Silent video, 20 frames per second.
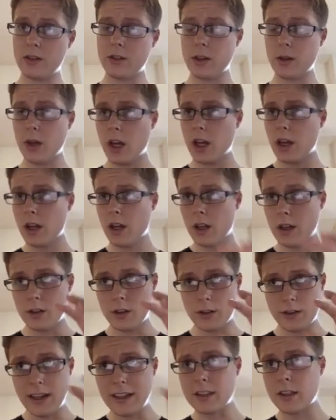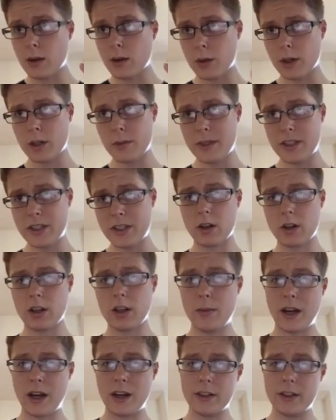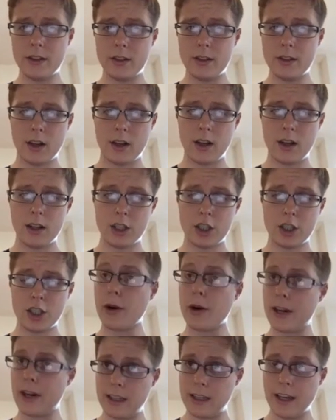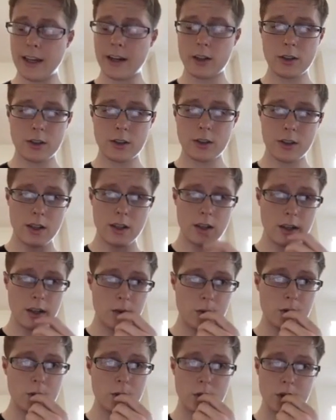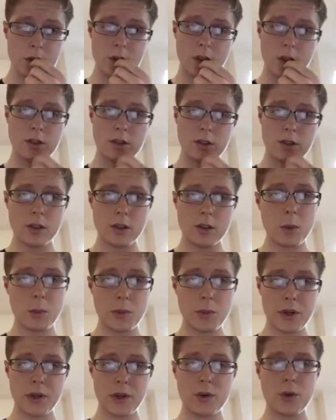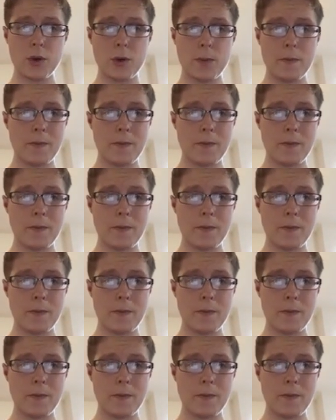So the next thing we're going to be talking about is sharing layers, which is also somewhat pretty cool.